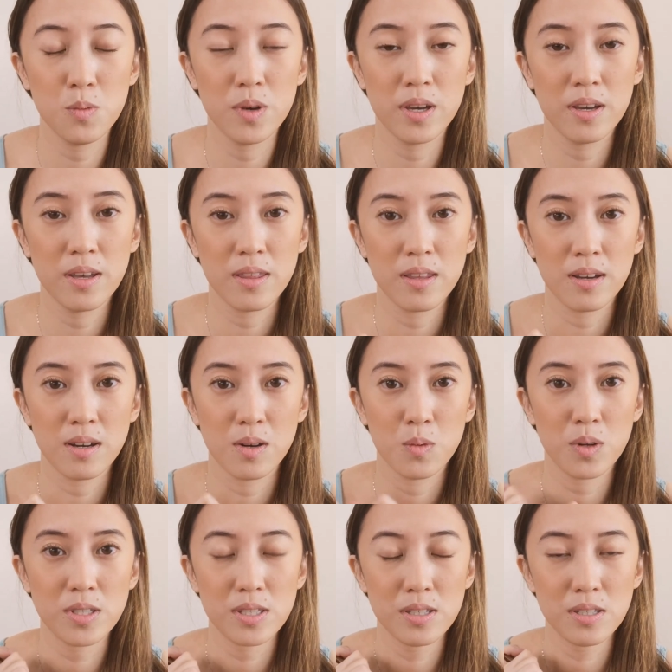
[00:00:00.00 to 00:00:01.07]
with
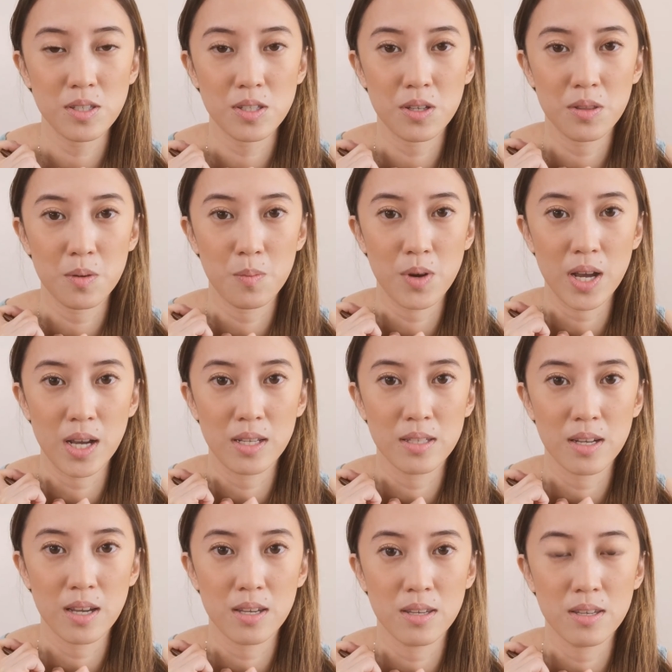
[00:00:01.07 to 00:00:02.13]
what's this other brand?